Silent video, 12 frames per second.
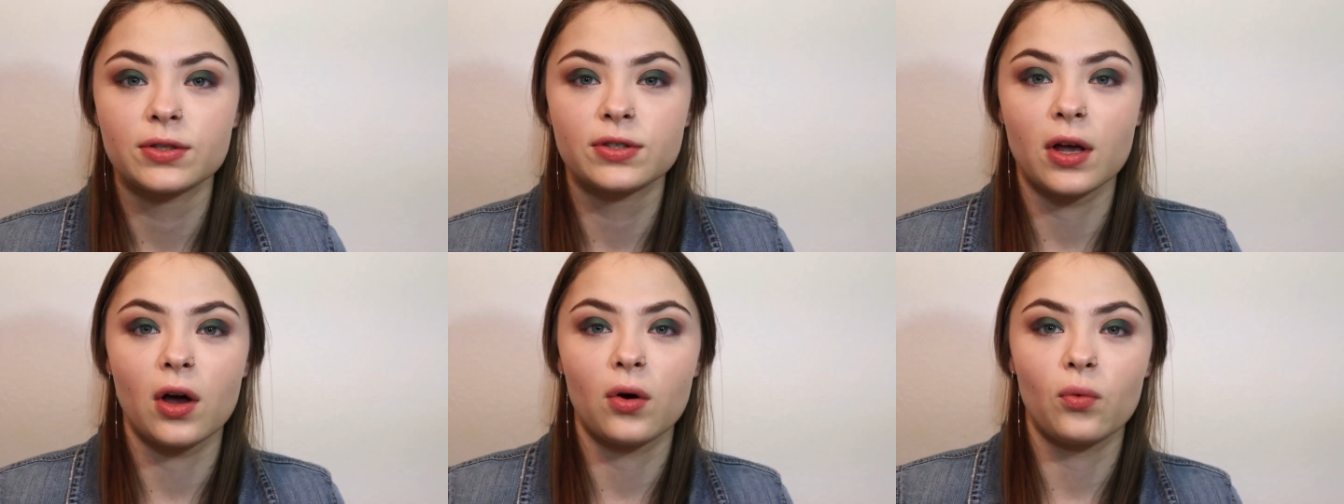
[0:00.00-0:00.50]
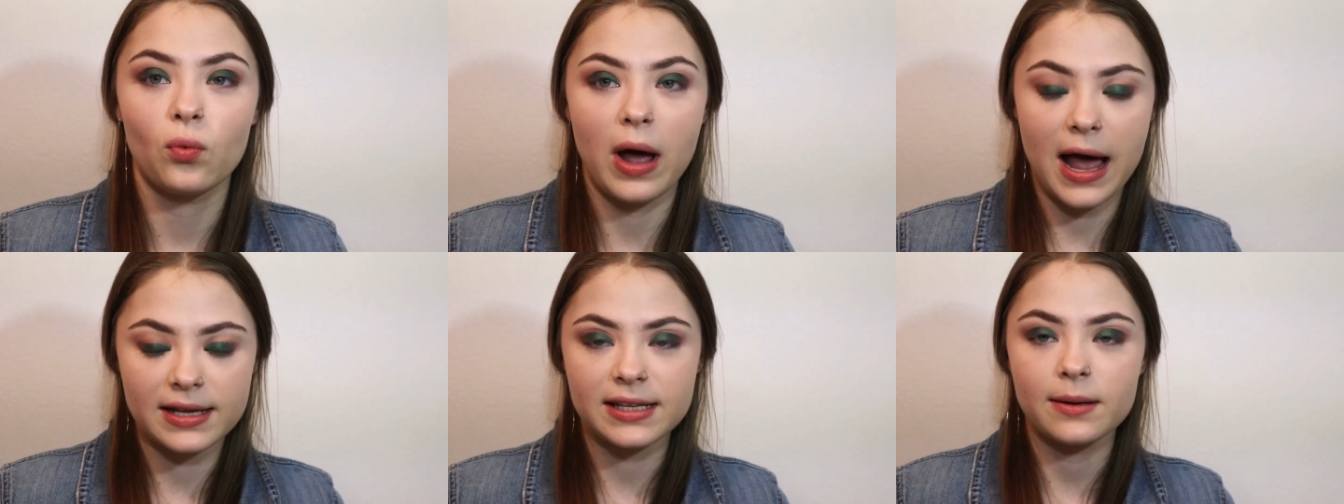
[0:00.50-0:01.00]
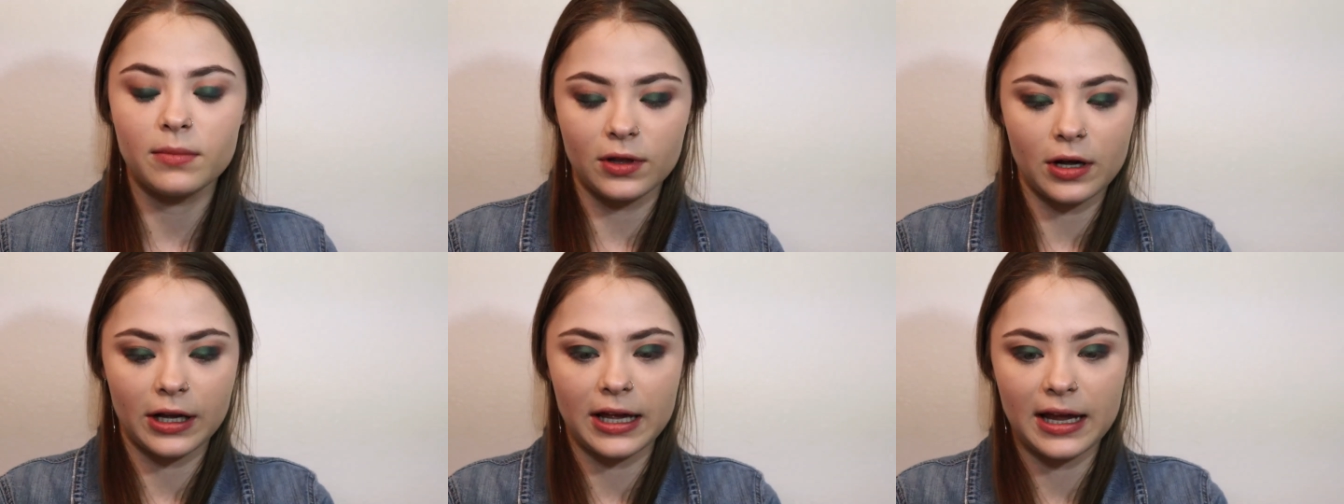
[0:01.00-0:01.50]
So as I'm
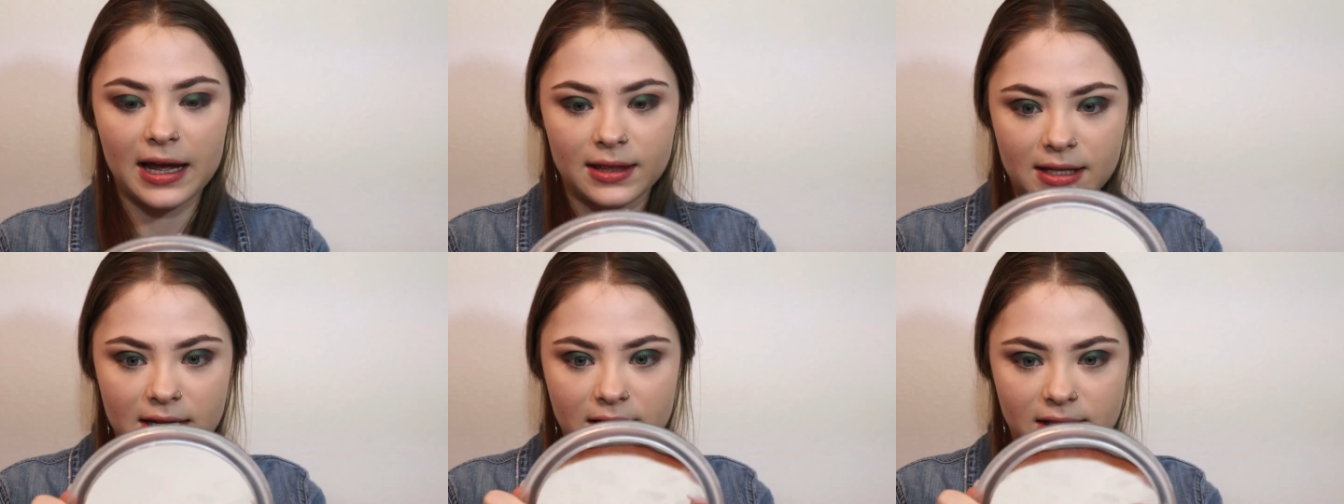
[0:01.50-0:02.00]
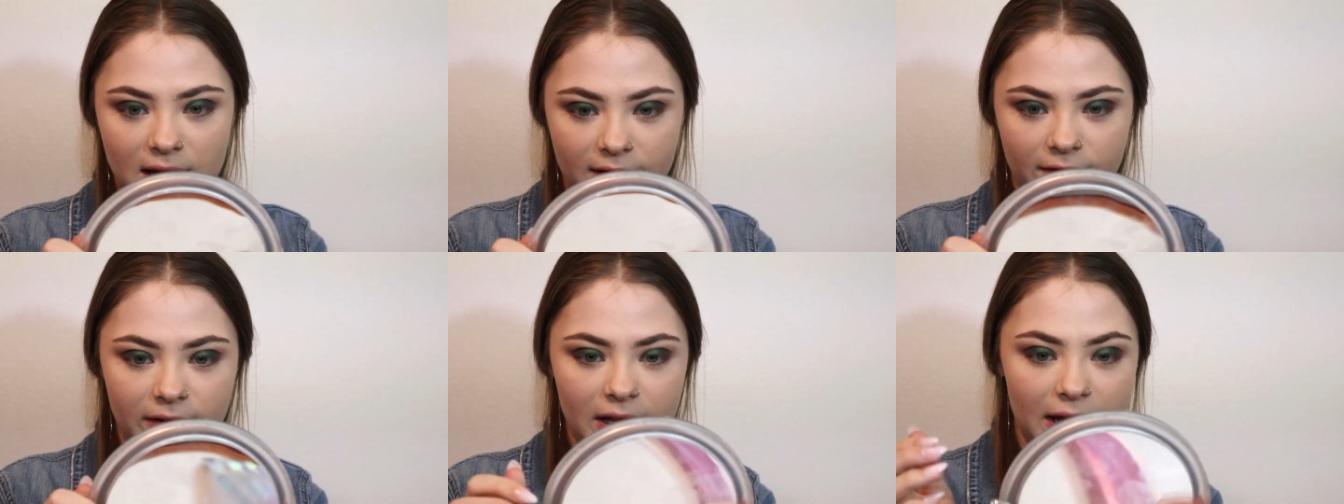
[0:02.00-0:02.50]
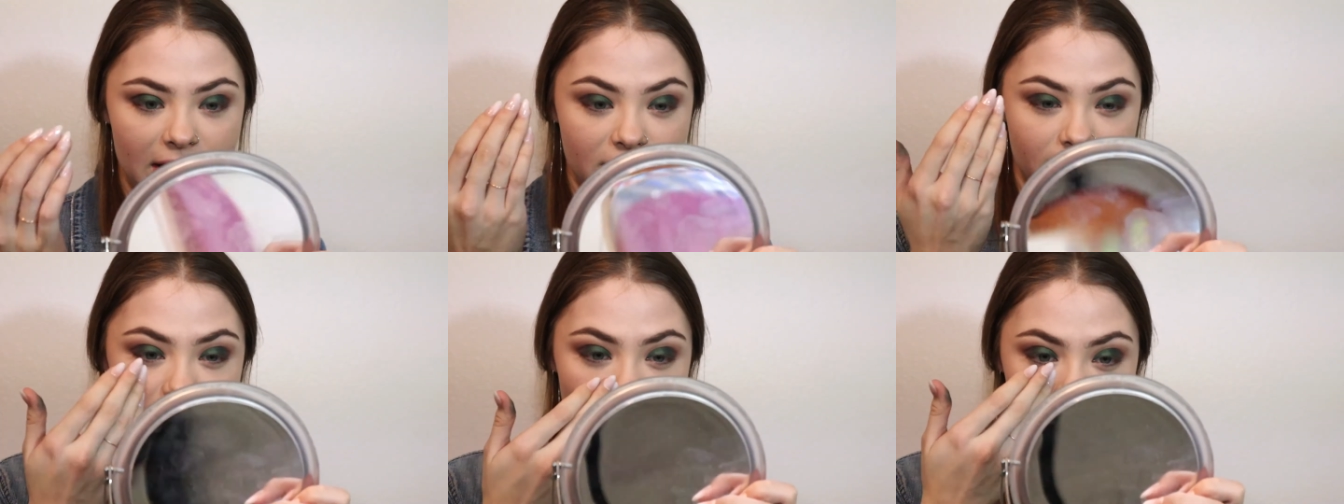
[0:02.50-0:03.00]
looking at this, I feel like it's
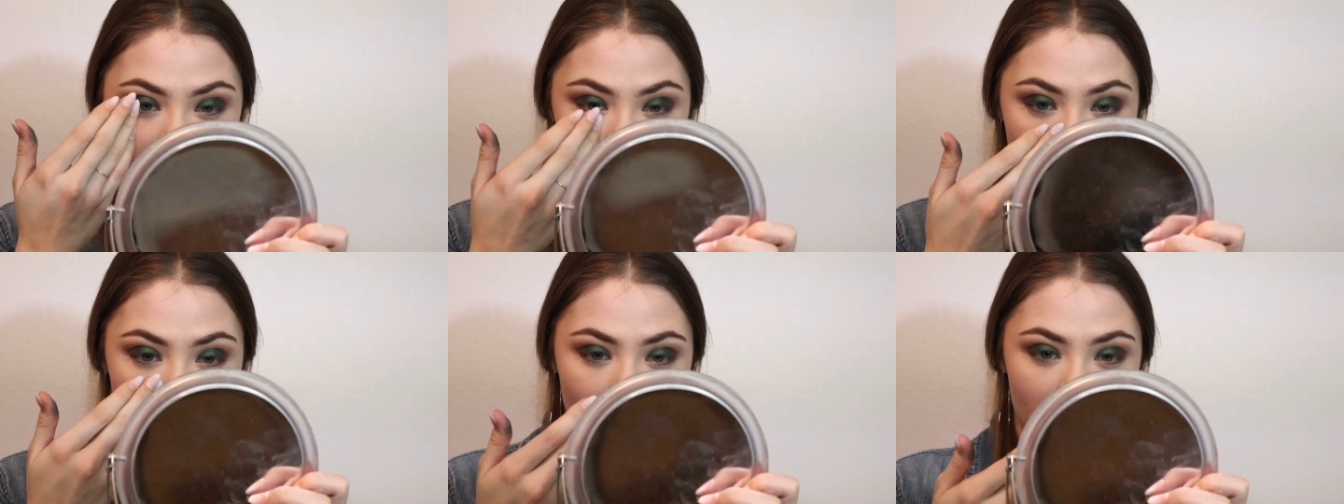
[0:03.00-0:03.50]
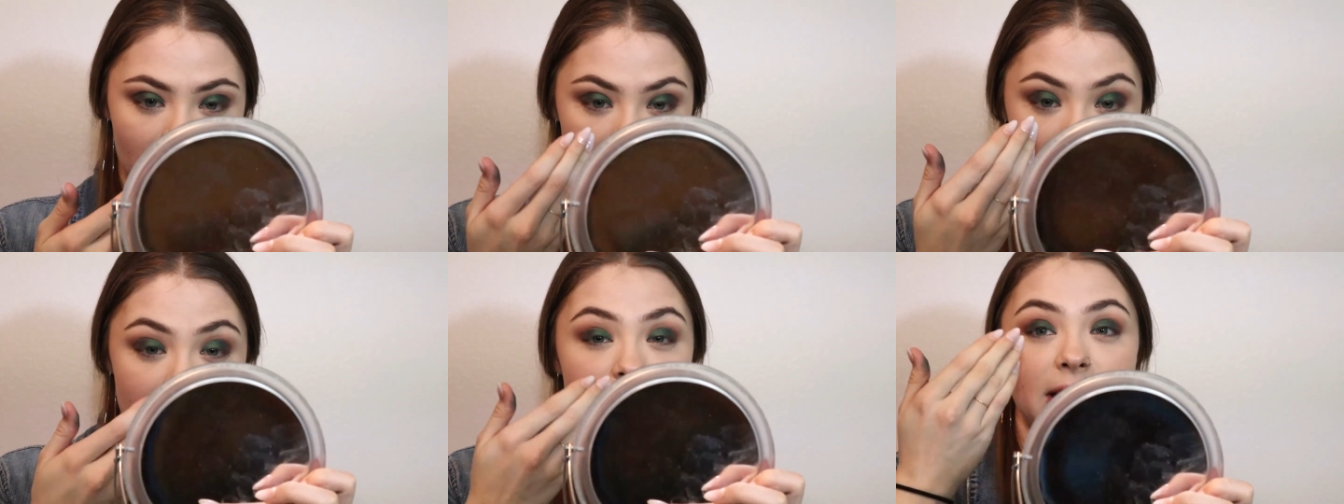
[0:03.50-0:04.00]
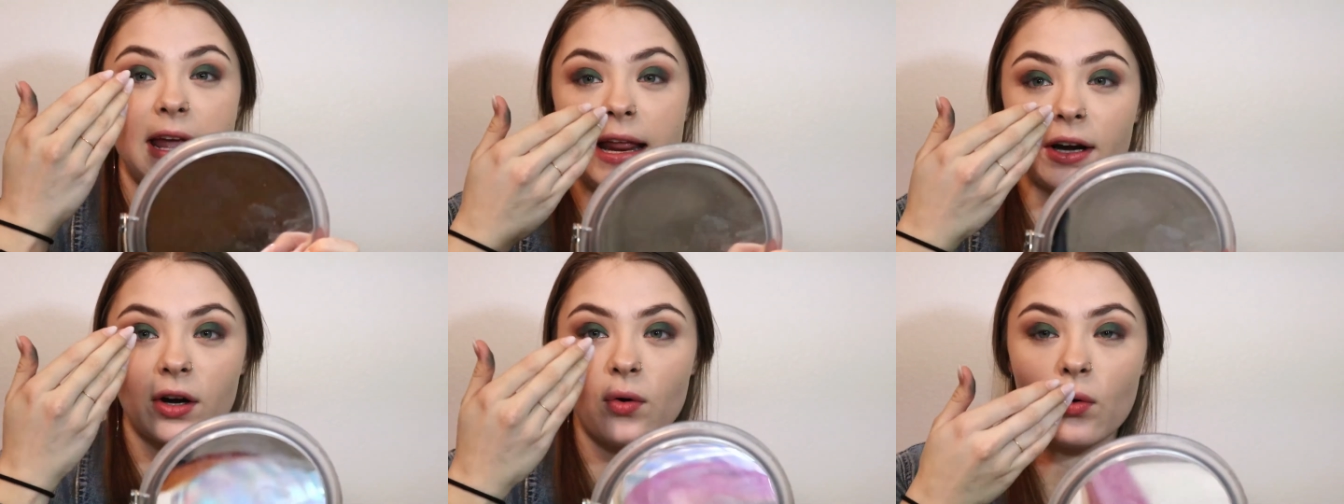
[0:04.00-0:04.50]
very dark in the
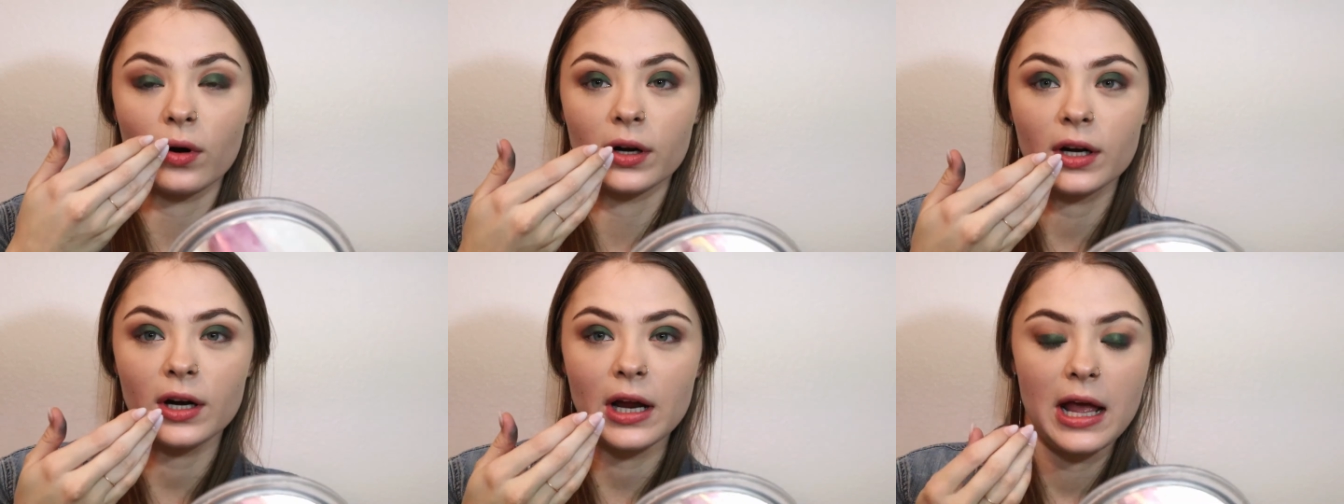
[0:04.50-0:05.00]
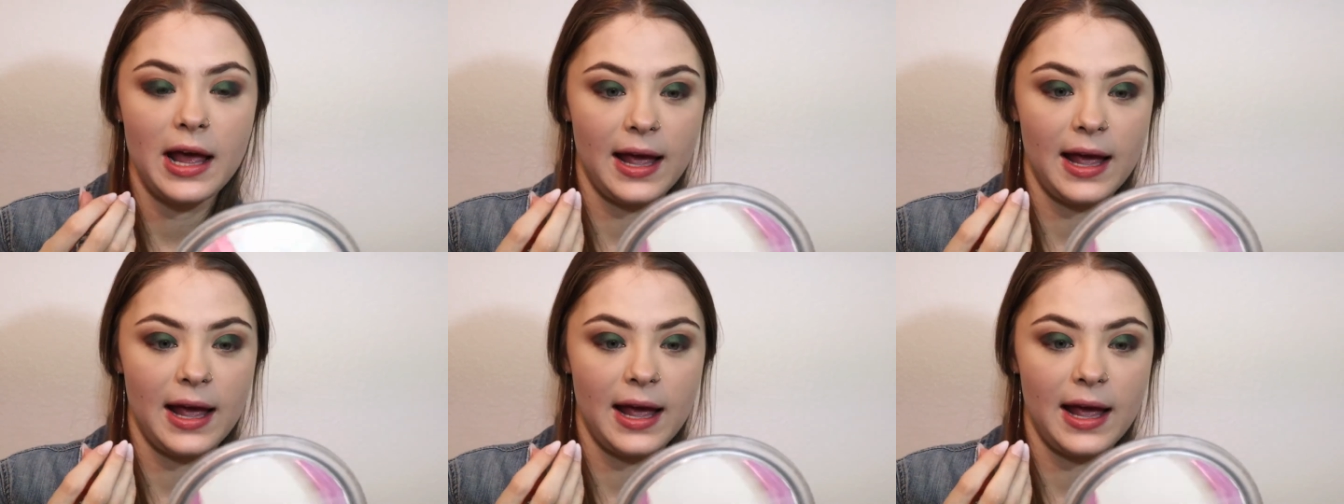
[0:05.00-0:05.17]
inner corner,